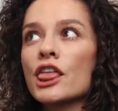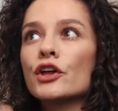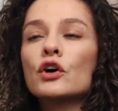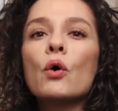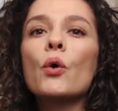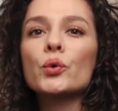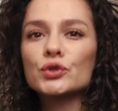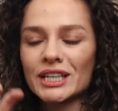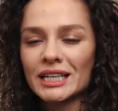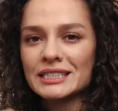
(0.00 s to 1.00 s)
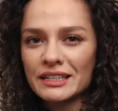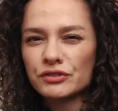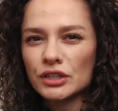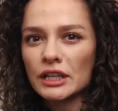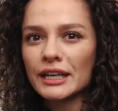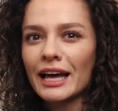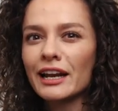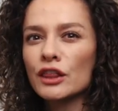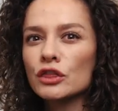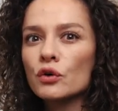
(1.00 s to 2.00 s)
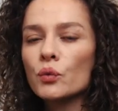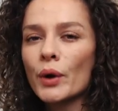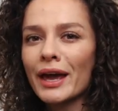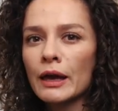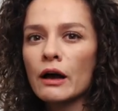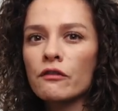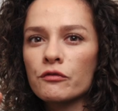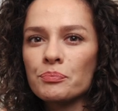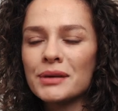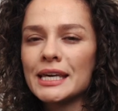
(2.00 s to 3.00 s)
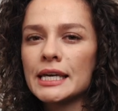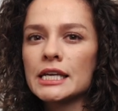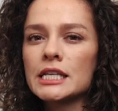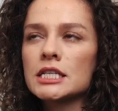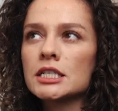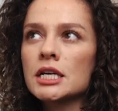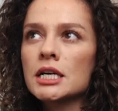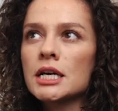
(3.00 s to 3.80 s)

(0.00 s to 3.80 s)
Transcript: the cold can definitely get in the way of being